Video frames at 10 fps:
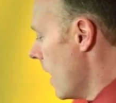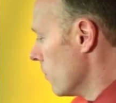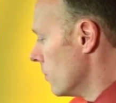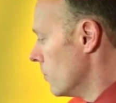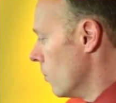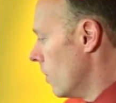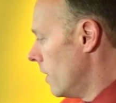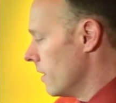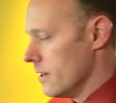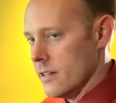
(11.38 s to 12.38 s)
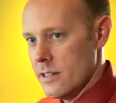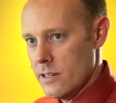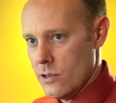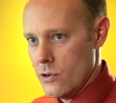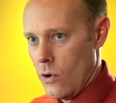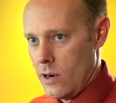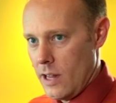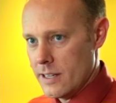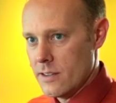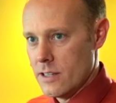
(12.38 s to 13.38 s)
an outer door and an inner door
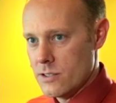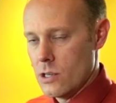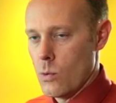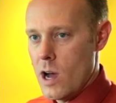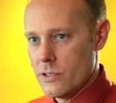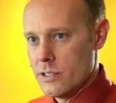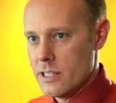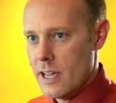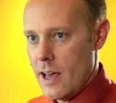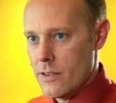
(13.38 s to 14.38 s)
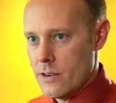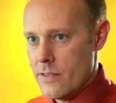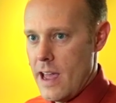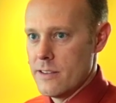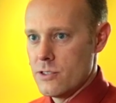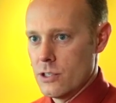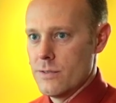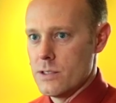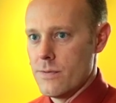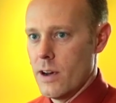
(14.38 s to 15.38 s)
like this. They're welded together and that
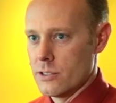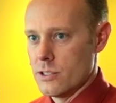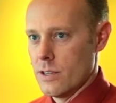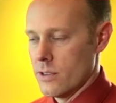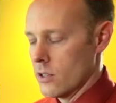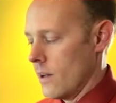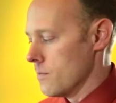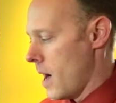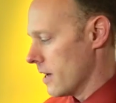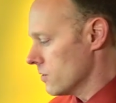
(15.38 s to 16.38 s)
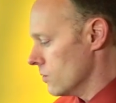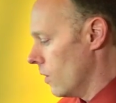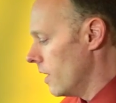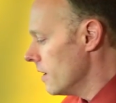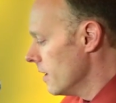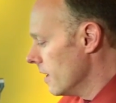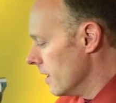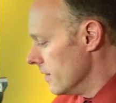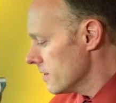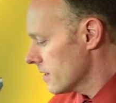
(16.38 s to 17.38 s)
serves the function of a glove box door.
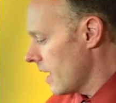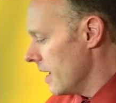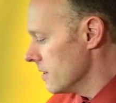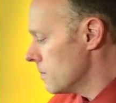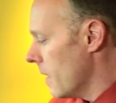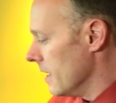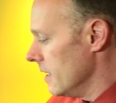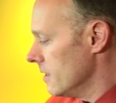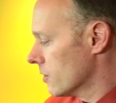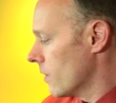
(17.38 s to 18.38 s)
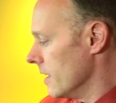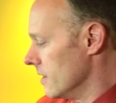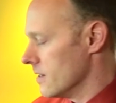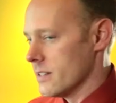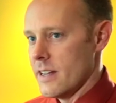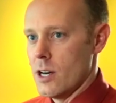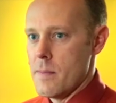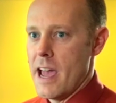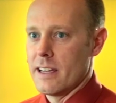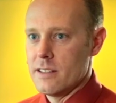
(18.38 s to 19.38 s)
In this case, by integrating this
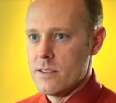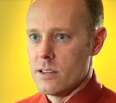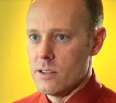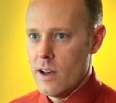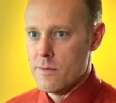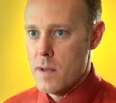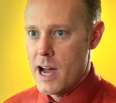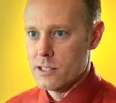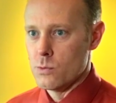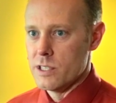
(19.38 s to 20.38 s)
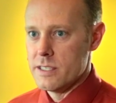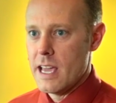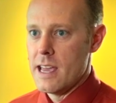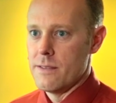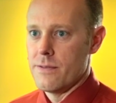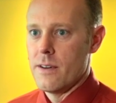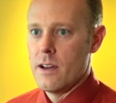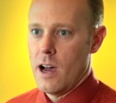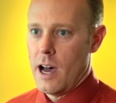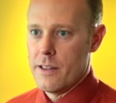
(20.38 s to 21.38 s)
airbag into the glove box, we save
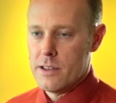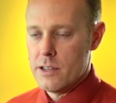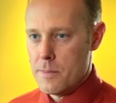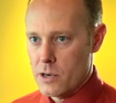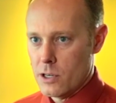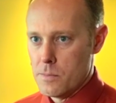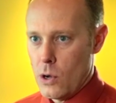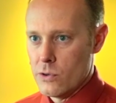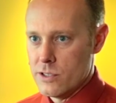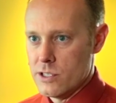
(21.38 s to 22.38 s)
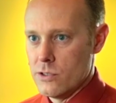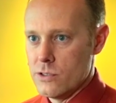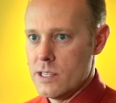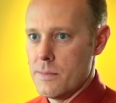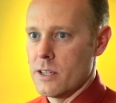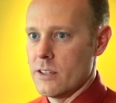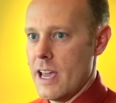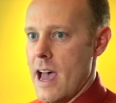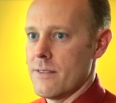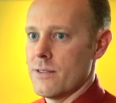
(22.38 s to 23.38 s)
on the number of components that you typically
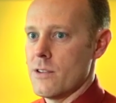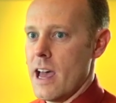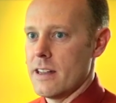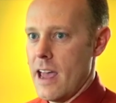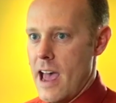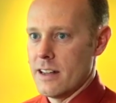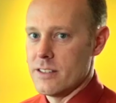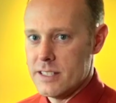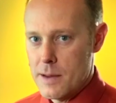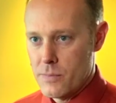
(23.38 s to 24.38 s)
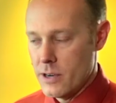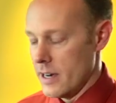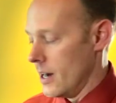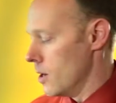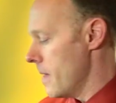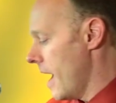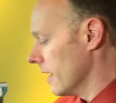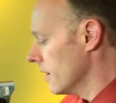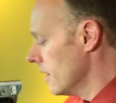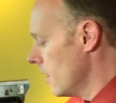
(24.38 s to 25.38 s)
have if you had to add a separate
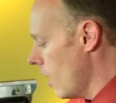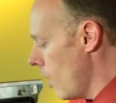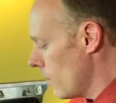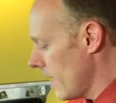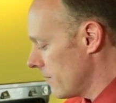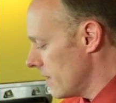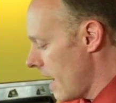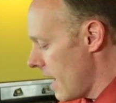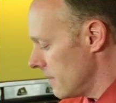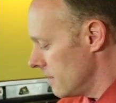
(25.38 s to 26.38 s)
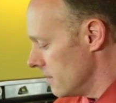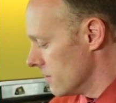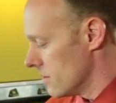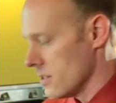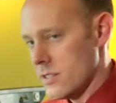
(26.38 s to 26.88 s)
airbag. All we have to add is